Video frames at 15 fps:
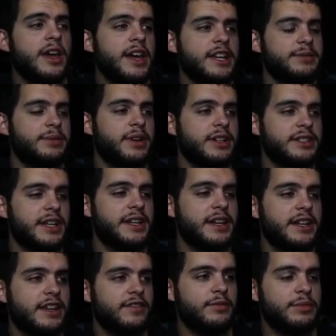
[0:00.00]
is because they
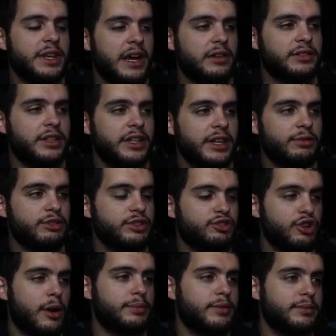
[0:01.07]
didn't give him the LTD, which
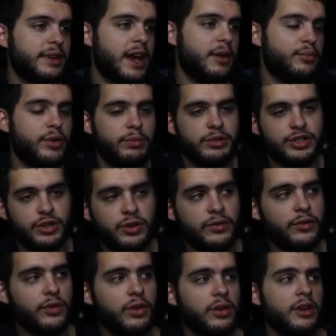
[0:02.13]
dropped him down pretty much an
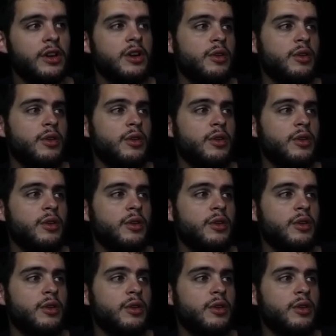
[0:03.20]
overall,